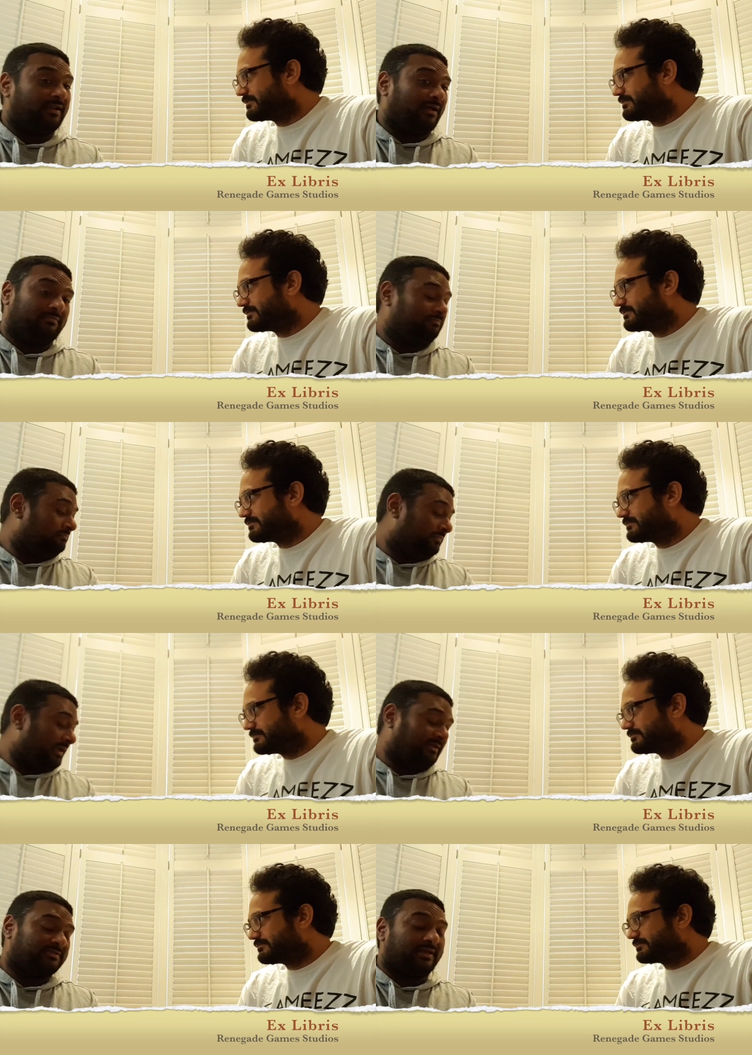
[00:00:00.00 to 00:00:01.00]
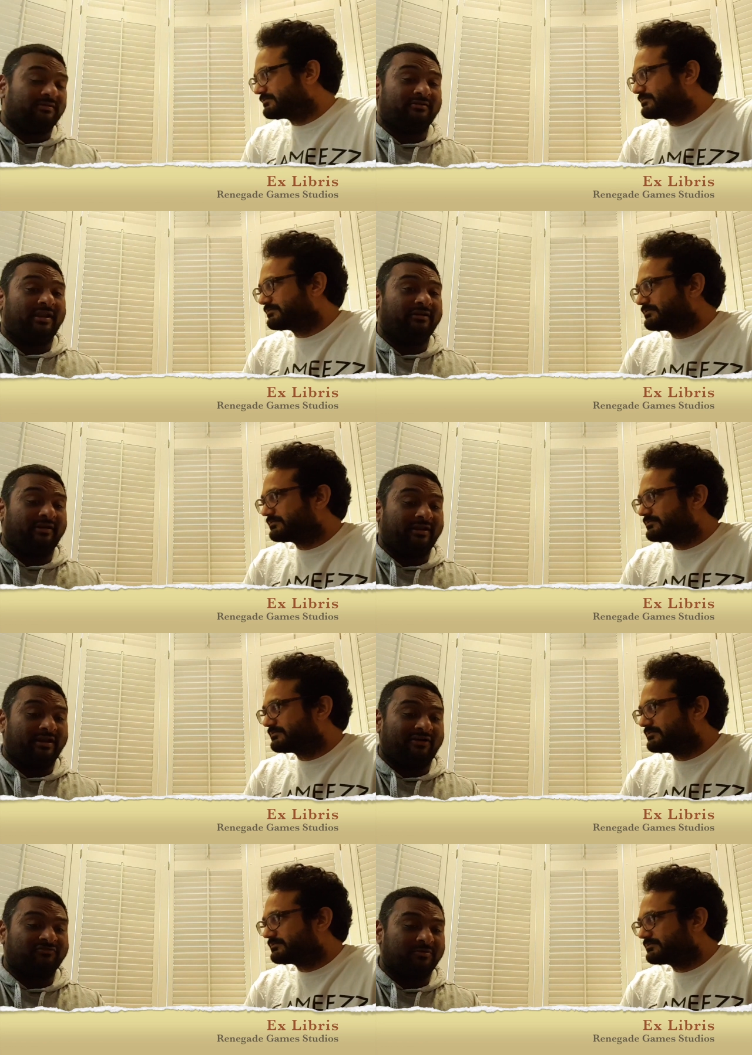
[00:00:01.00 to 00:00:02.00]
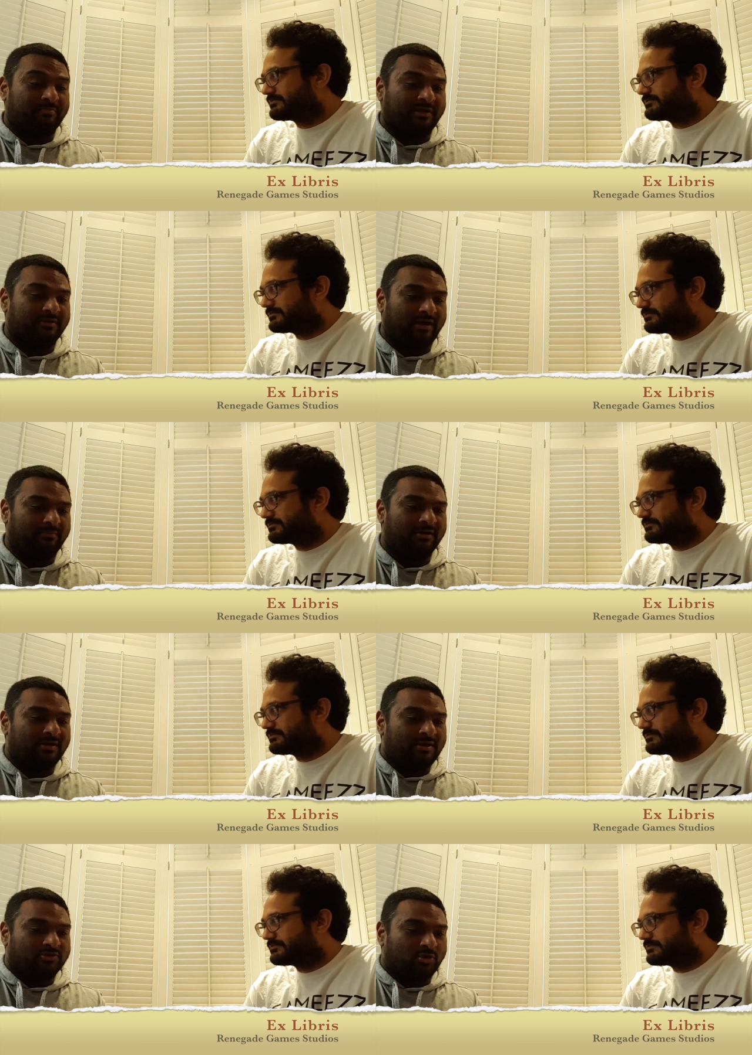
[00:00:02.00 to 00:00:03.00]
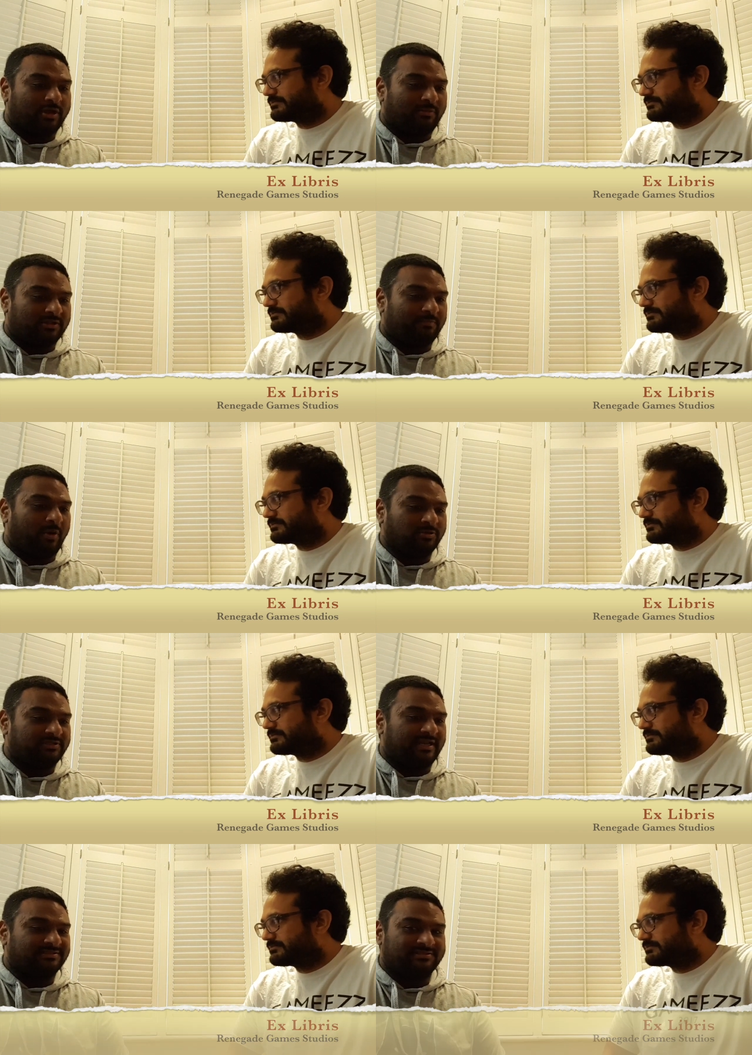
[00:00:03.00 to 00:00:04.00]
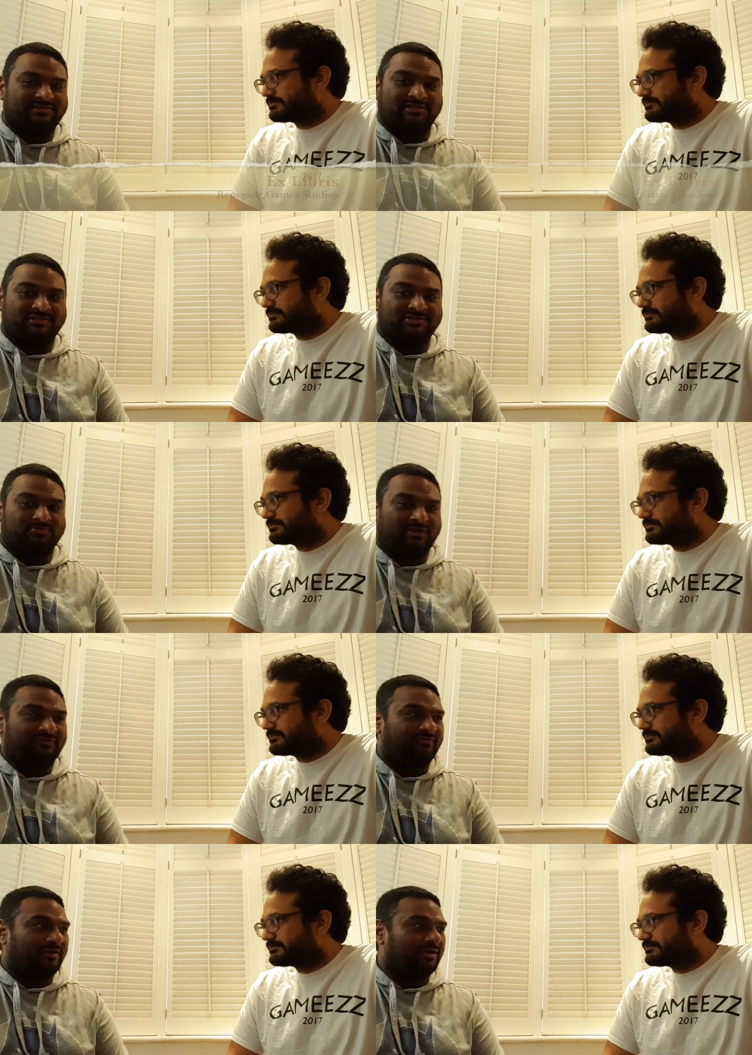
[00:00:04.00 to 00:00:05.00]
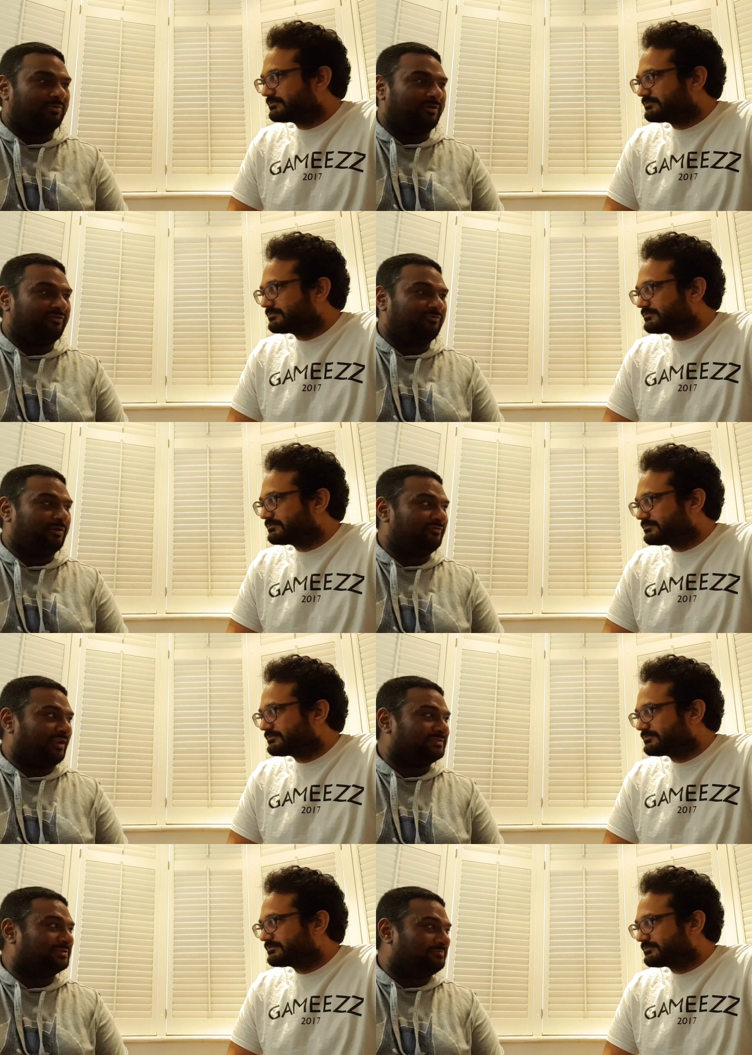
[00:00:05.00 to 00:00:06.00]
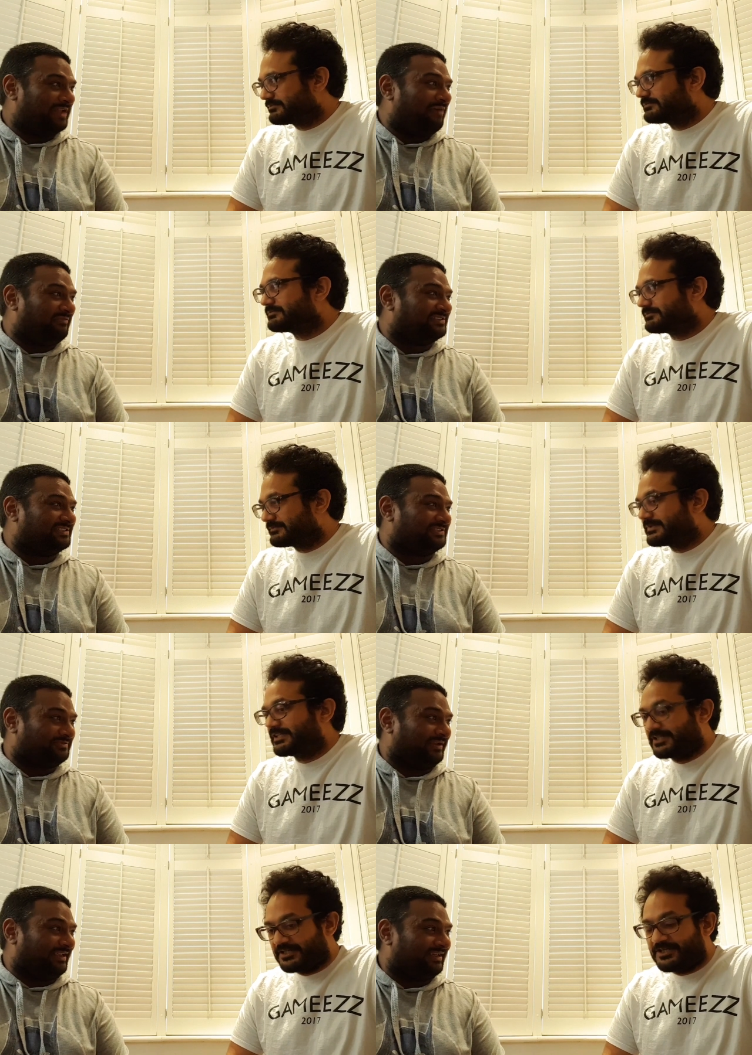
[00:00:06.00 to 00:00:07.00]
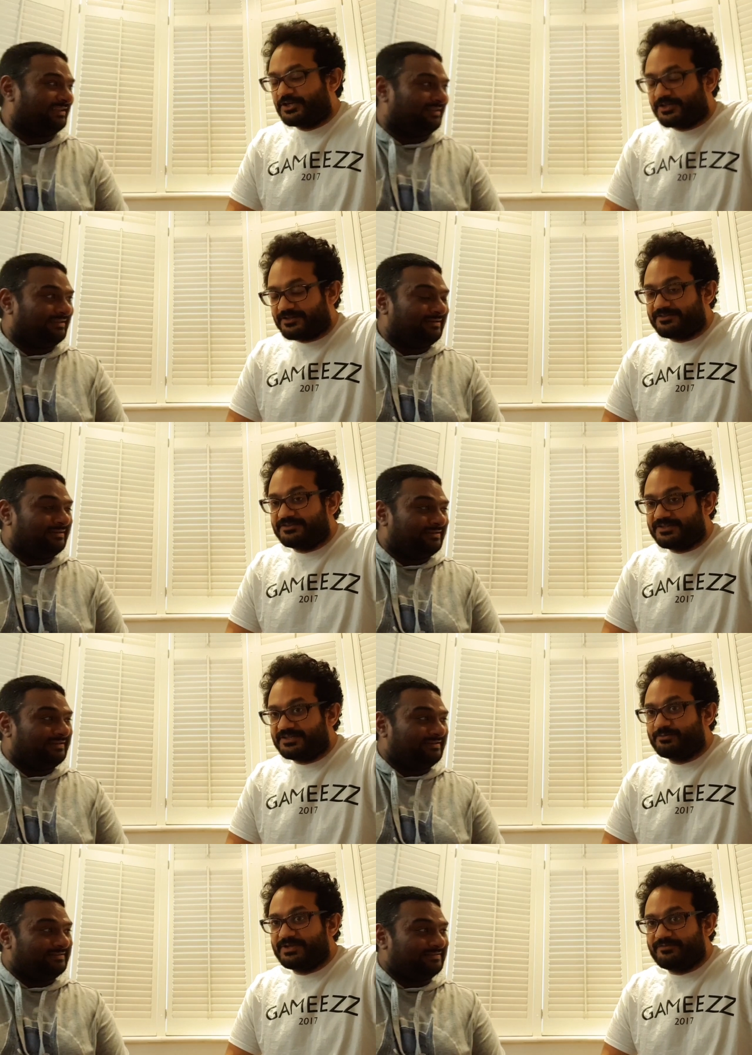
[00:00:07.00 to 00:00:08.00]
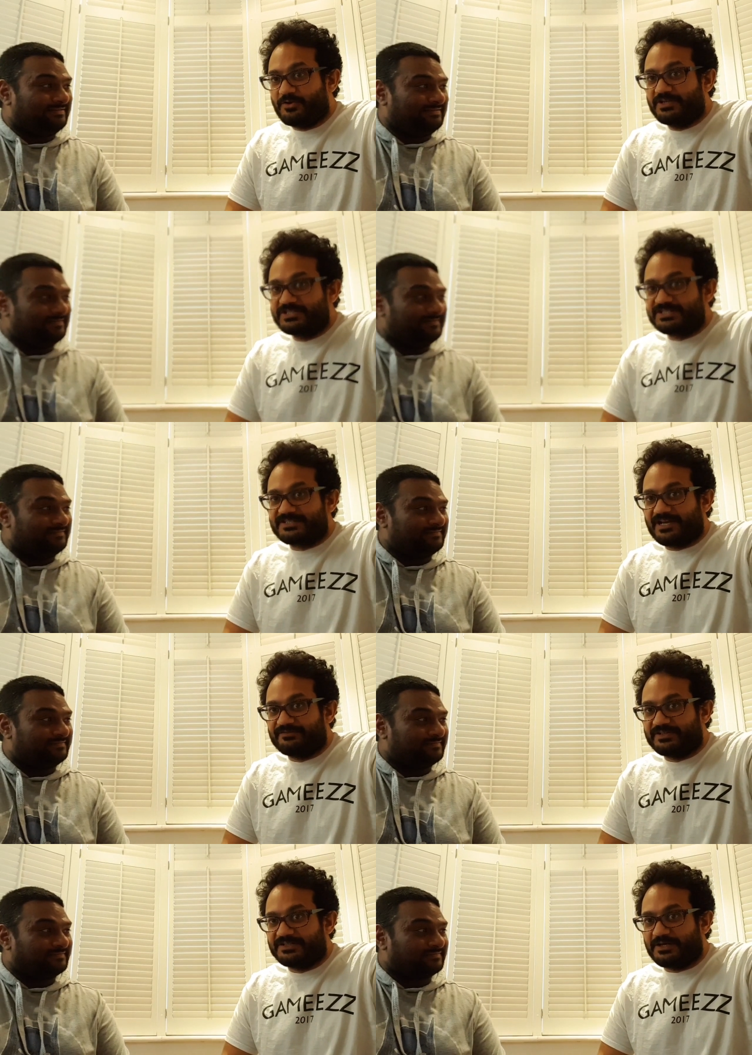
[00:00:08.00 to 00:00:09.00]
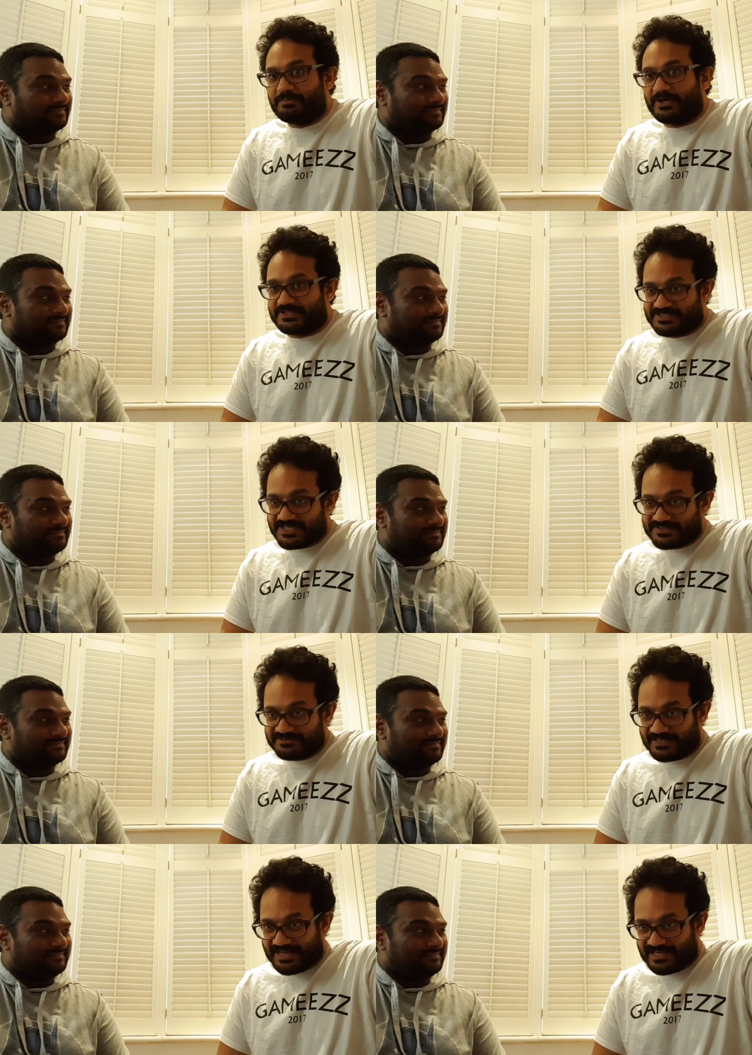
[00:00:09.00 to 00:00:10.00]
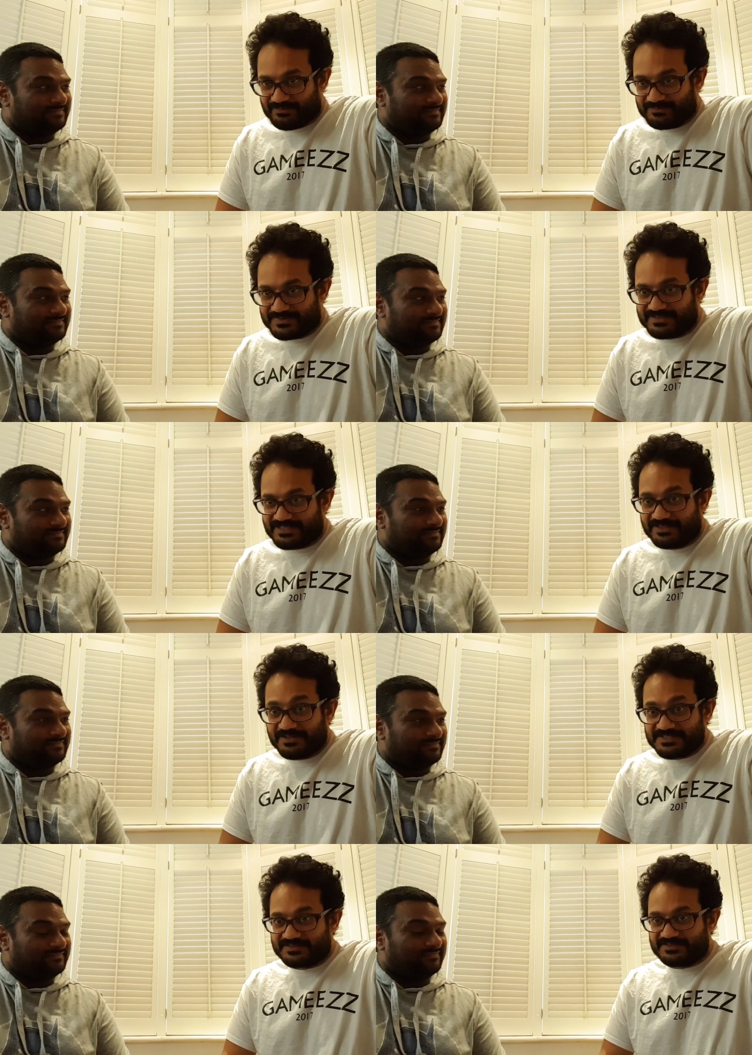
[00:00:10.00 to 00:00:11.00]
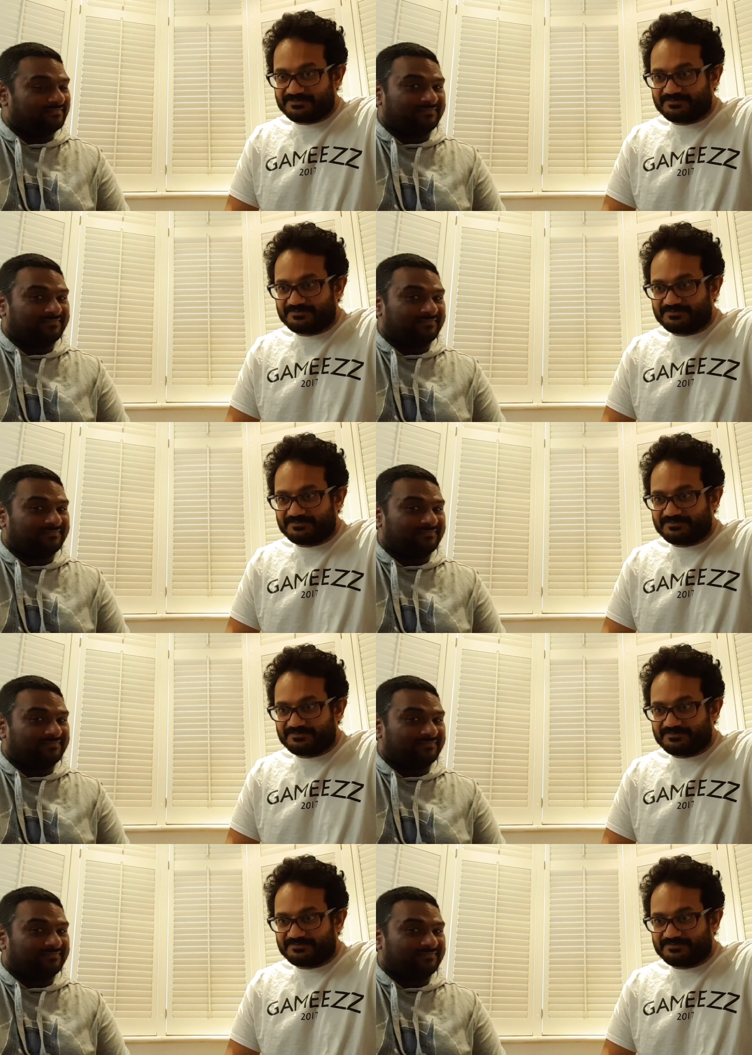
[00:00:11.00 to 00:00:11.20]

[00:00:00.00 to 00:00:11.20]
Speaker 1: I, as I say, really, really loved it. But um, talking about the post-Essen sessions, we've uh, we've we've done
Speaker 2: some damage this week. The, we've only just covered about a dozen games in this